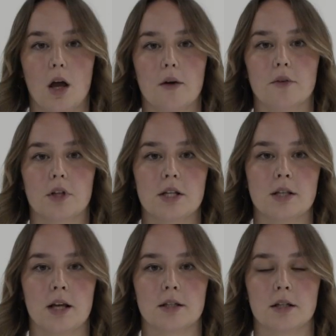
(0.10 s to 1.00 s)
For
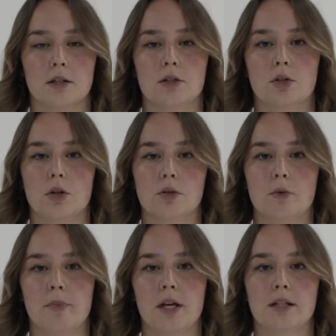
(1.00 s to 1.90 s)
this lesson, students
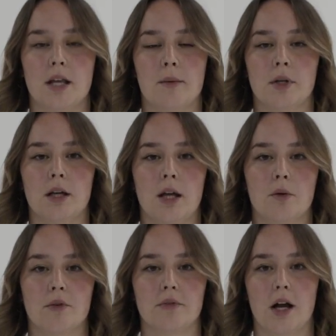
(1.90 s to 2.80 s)
will be examining
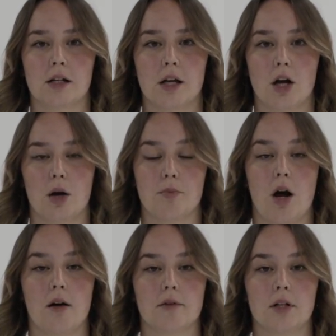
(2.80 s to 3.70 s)
and reflecting on
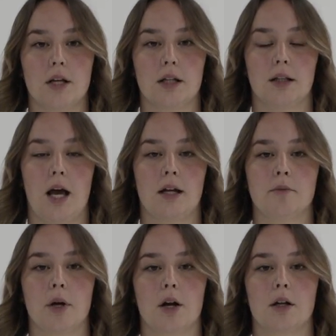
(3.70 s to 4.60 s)
poverty in Latin
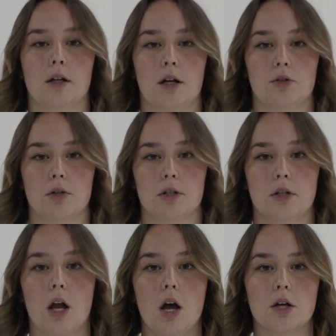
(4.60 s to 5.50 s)
American
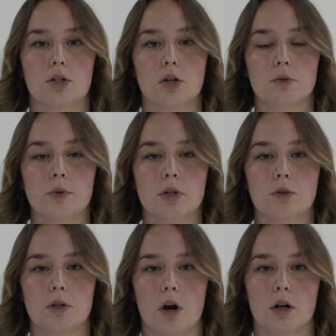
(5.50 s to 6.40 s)
countries. Students will
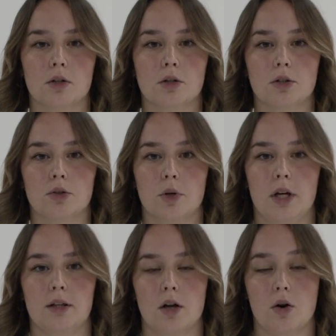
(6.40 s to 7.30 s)
use an article to
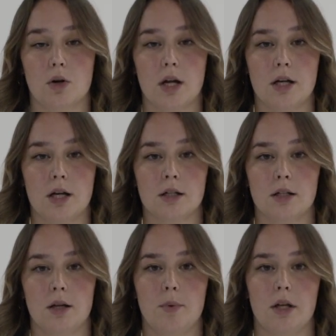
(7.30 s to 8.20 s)
create their own ideas
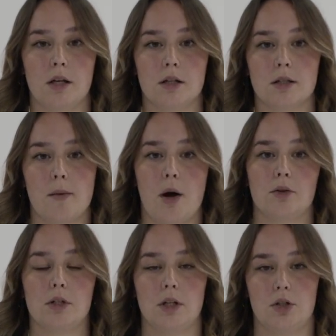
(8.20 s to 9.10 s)
and opinions
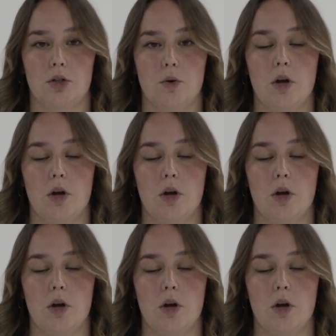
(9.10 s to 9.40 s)
about this issue.